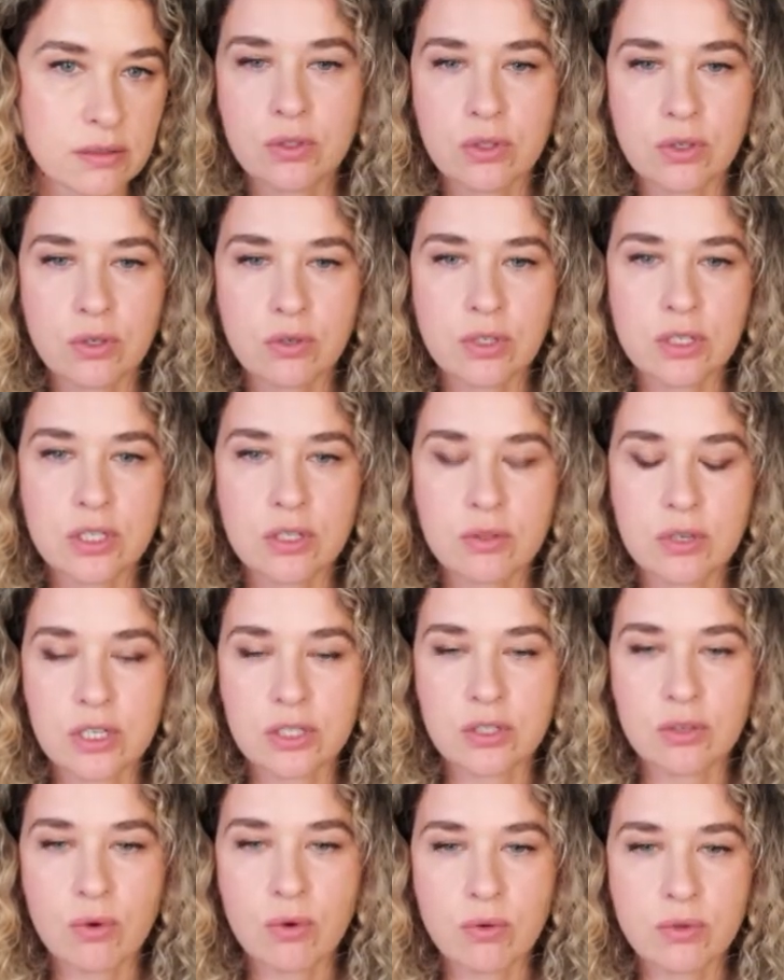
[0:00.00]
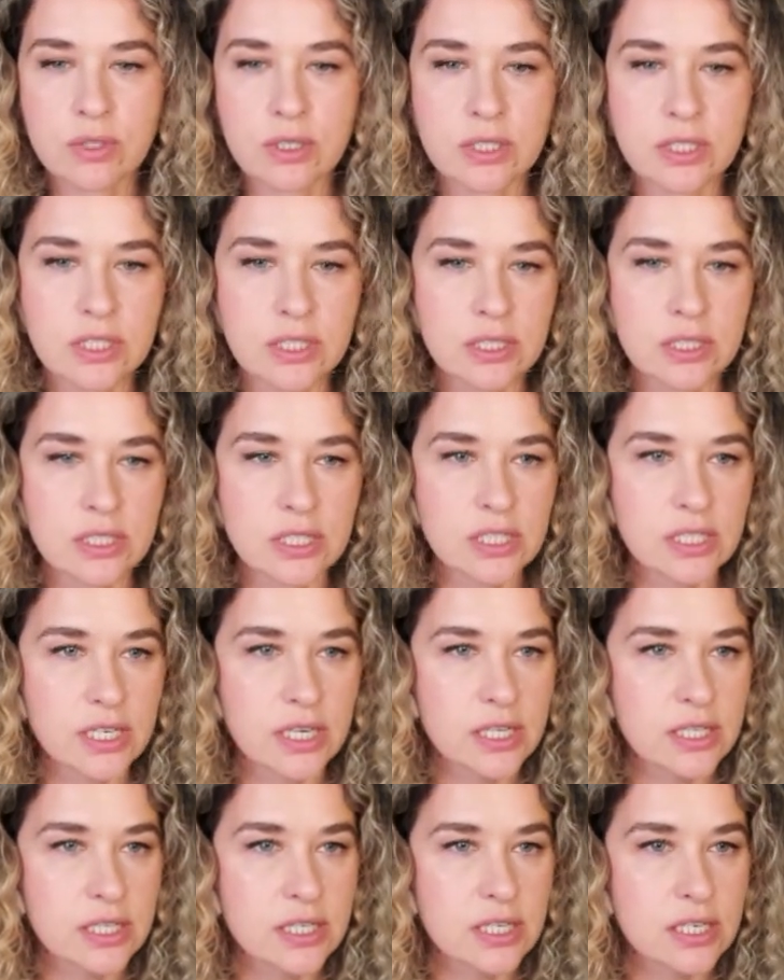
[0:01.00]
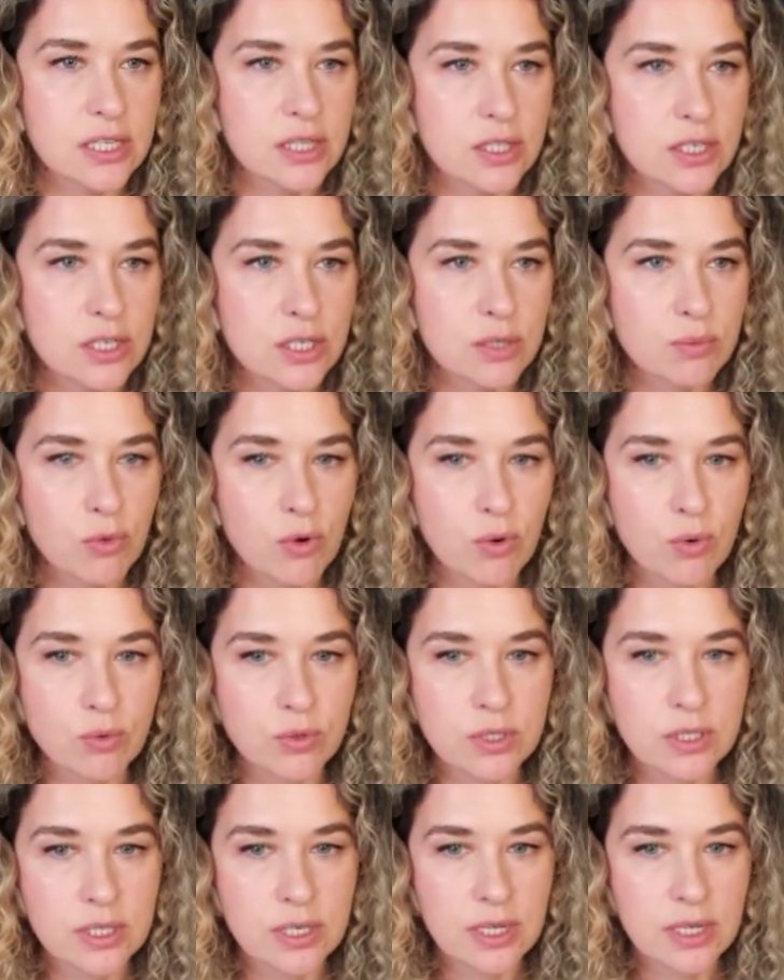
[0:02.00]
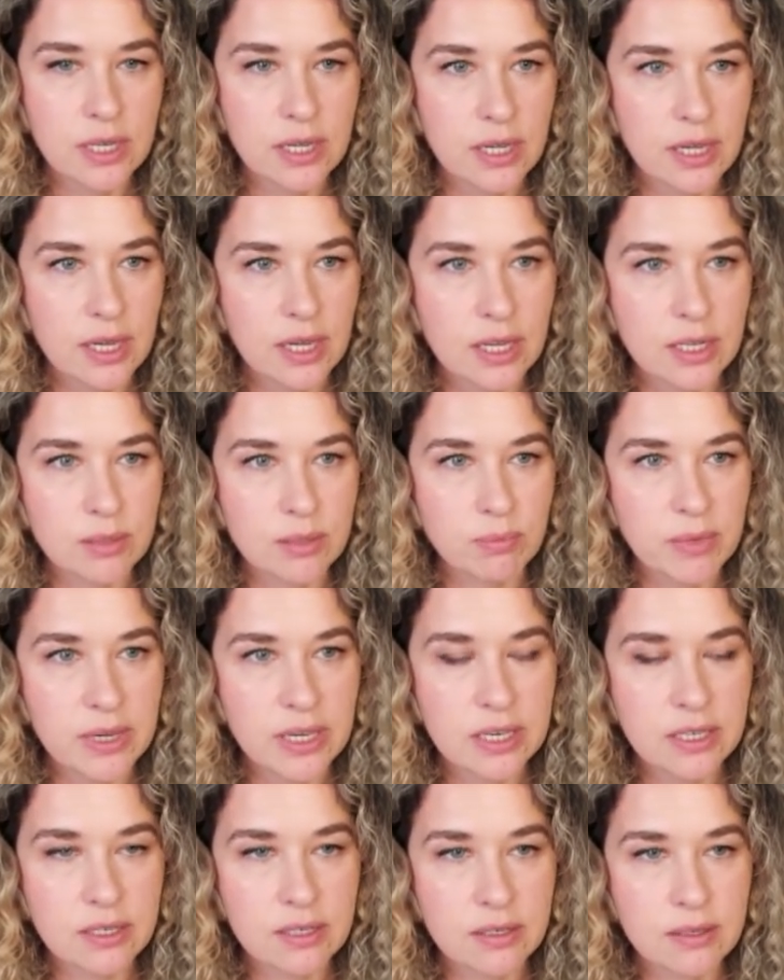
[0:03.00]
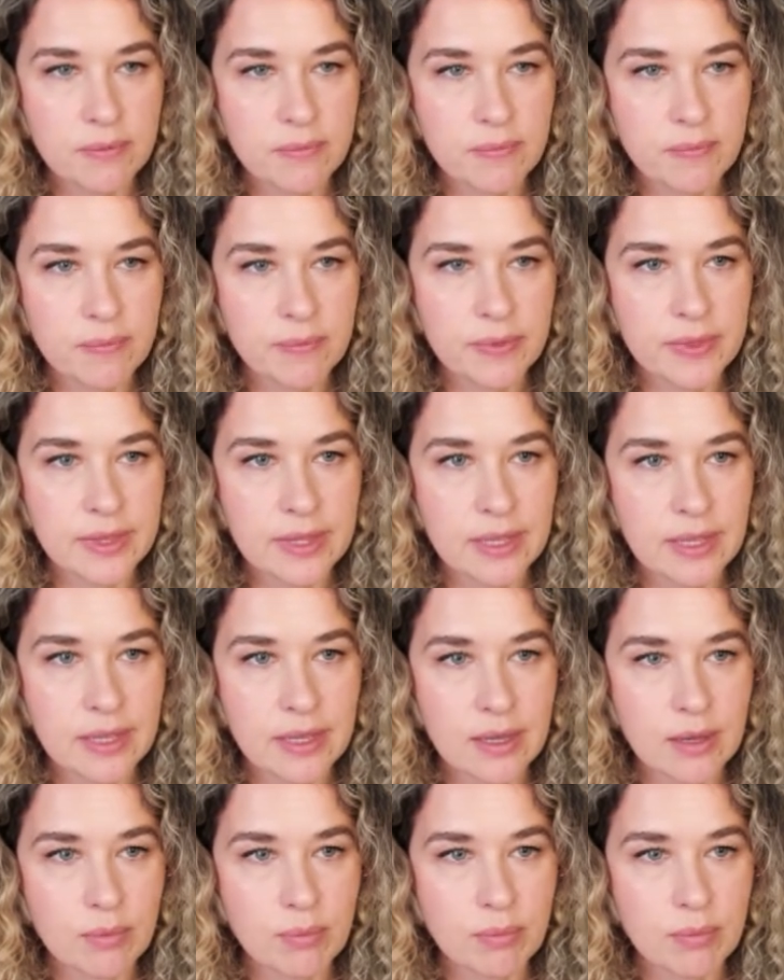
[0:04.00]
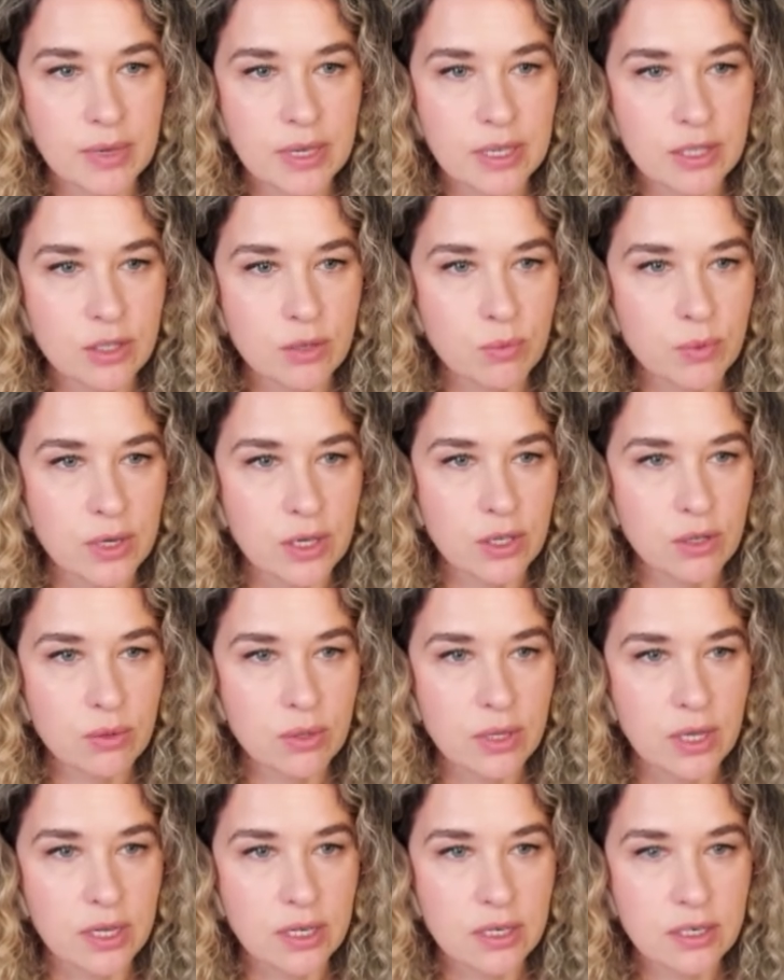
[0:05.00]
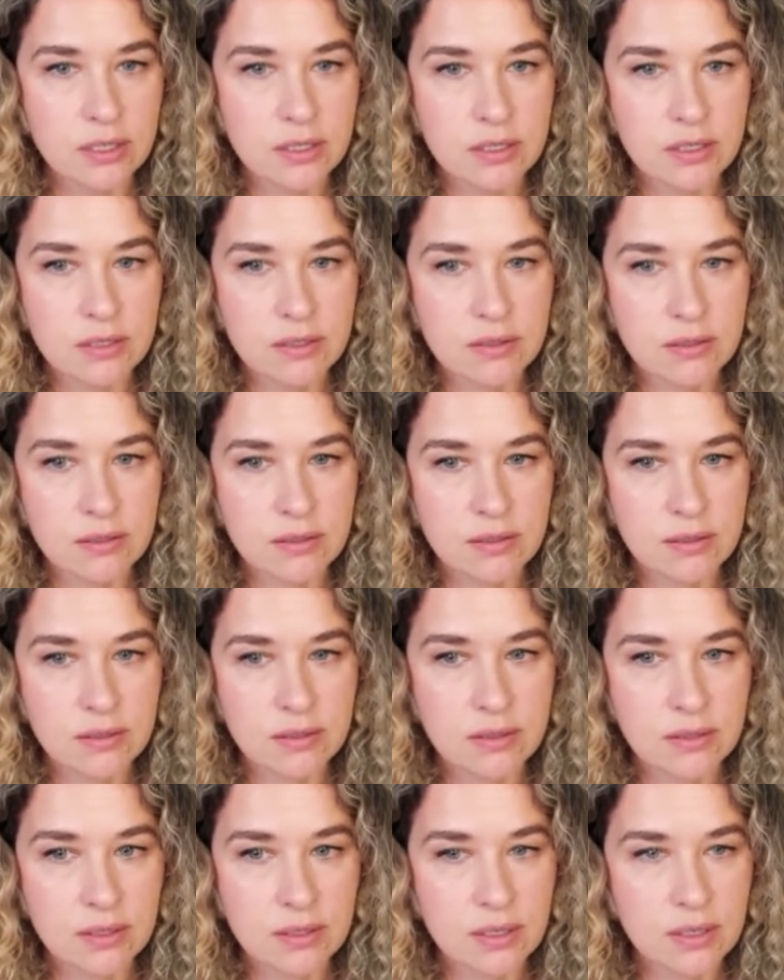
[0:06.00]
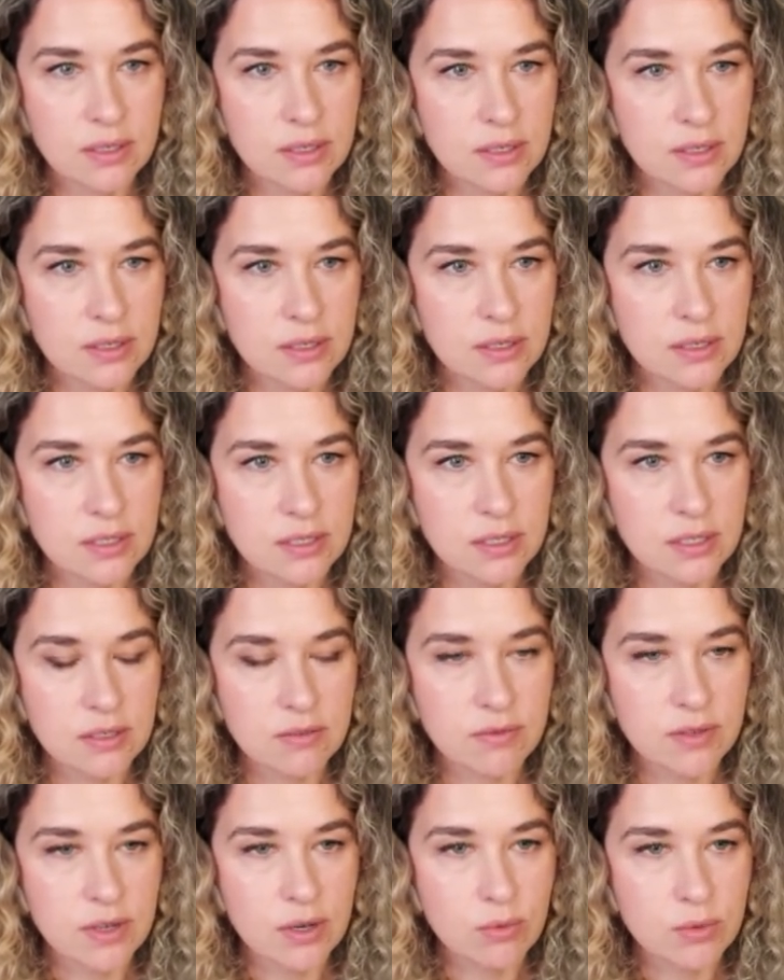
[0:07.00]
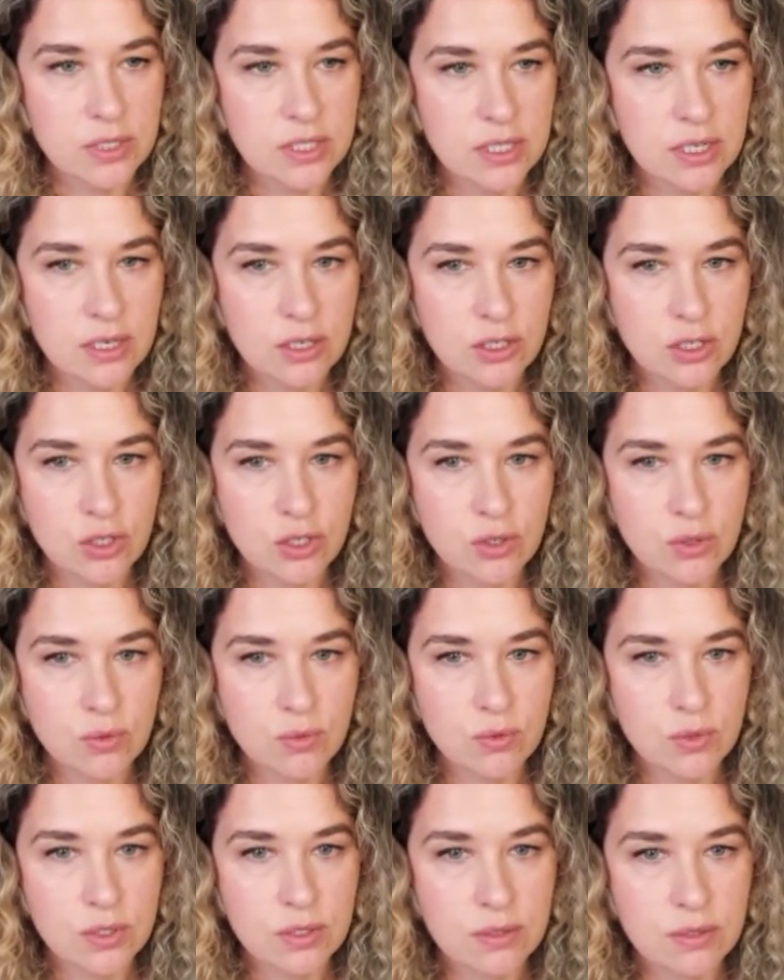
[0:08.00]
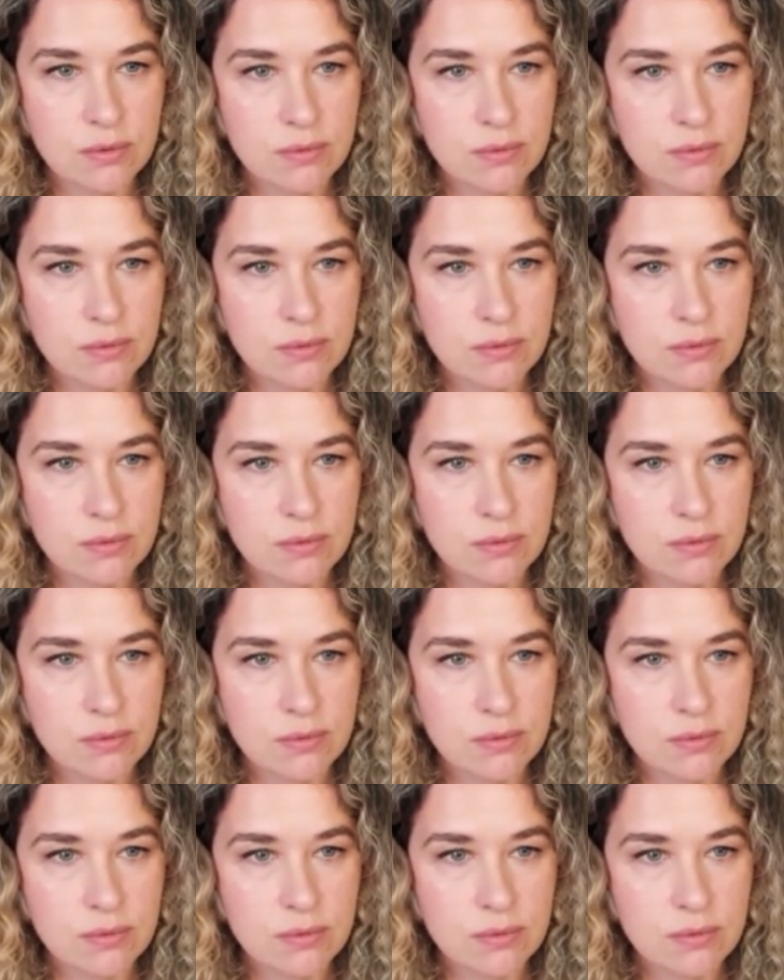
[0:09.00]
You can look at all the little details in this mode and make the way you like it. See if our sun shows.